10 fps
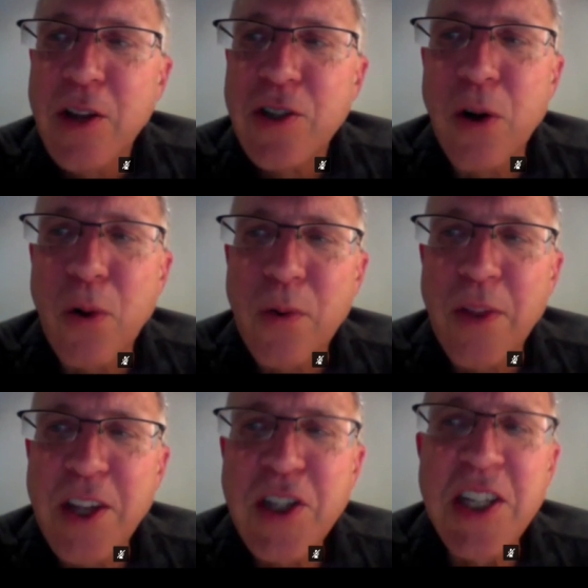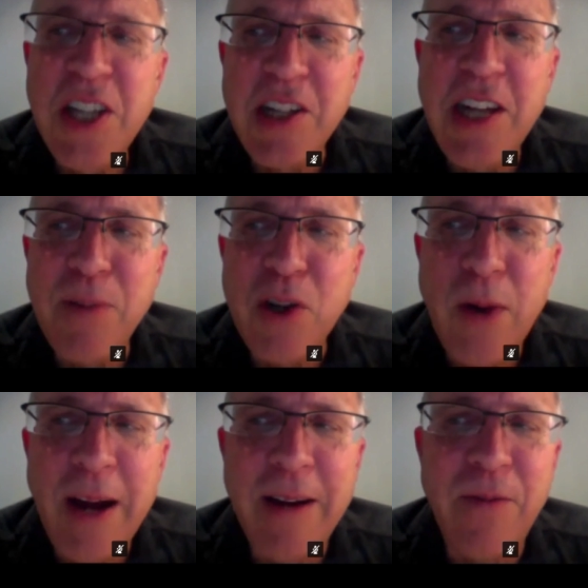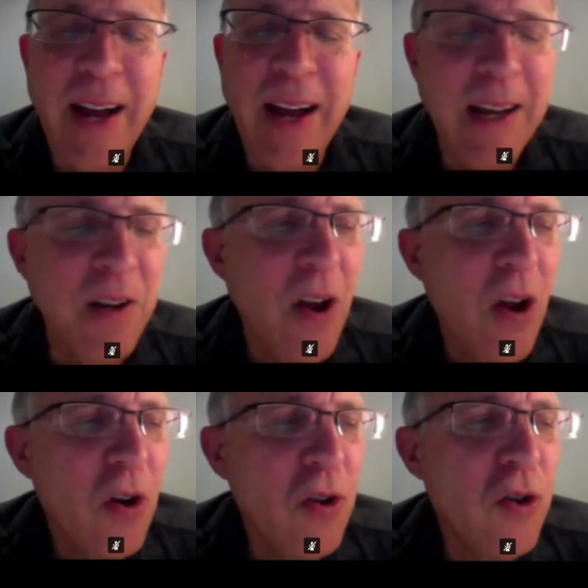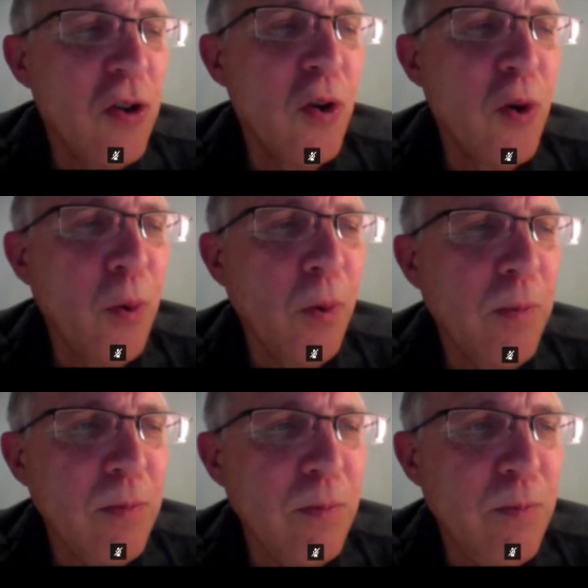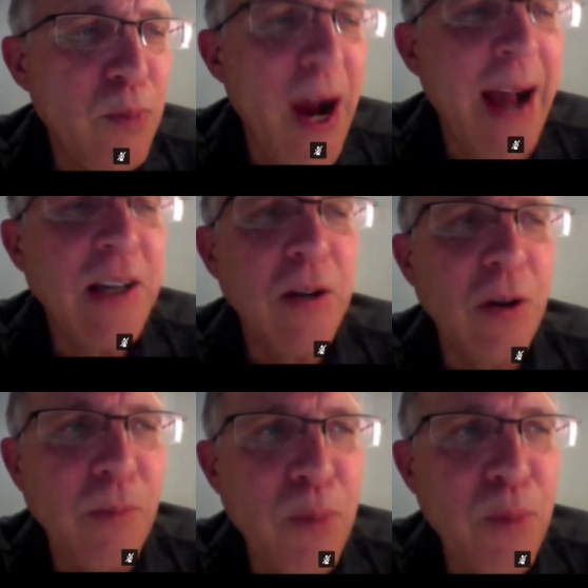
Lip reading: So this is an attempt to try to find new practical